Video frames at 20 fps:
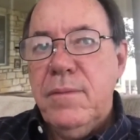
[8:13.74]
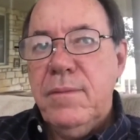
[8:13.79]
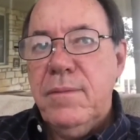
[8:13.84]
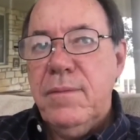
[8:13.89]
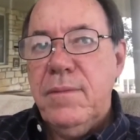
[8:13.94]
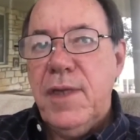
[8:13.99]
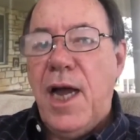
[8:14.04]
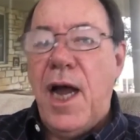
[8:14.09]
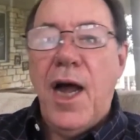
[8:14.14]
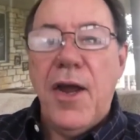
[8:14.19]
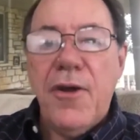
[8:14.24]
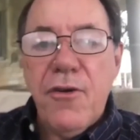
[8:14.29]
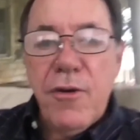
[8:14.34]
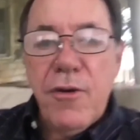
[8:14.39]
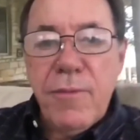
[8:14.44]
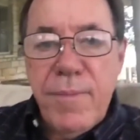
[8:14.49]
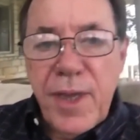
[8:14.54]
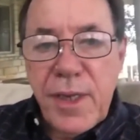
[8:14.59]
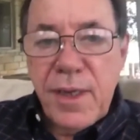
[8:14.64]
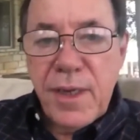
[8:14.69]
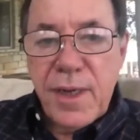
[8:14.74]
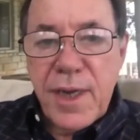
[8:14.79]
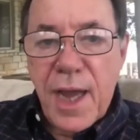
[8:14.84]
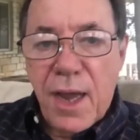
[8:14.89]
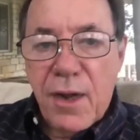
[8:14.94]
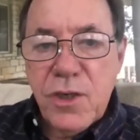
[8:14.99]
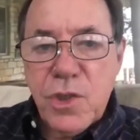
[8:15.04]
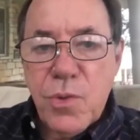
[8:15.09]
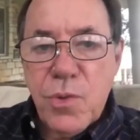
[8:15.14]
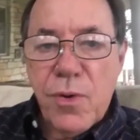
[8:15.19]
$100 million
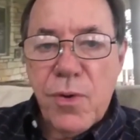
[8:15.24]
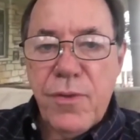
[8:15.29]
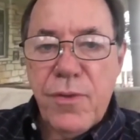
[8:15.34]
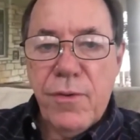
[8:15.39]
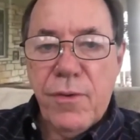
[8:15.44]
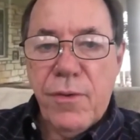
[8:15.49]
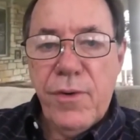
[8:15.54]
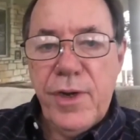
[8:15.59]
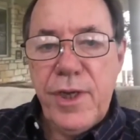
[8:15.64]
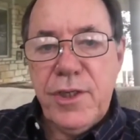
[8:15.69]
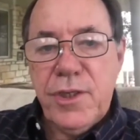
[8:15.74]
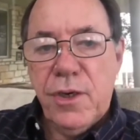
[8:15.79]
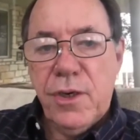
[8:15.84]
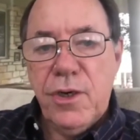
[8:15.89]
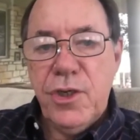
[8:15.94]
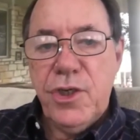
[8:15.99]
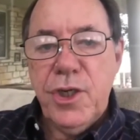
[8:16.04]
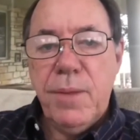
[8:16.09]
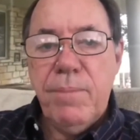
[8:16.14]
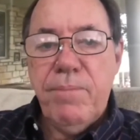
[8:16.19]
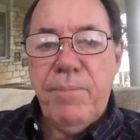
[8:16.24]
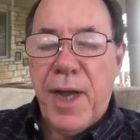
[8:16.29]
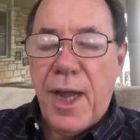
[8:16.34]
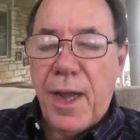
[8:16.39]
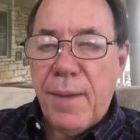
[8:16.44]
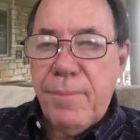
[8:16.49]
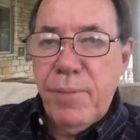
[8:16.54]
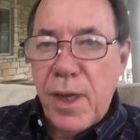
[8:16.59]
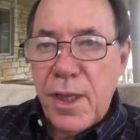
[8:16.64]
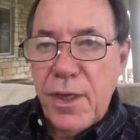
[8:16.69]
worth of research and
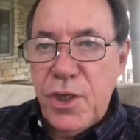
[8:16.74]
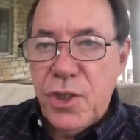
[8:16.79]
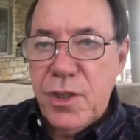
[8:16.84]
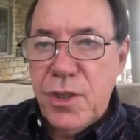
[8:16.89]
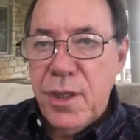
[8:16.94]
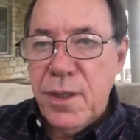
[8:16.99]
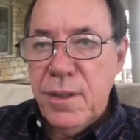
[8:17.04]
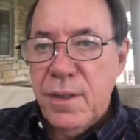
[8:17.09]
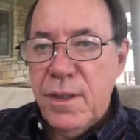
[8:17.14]
published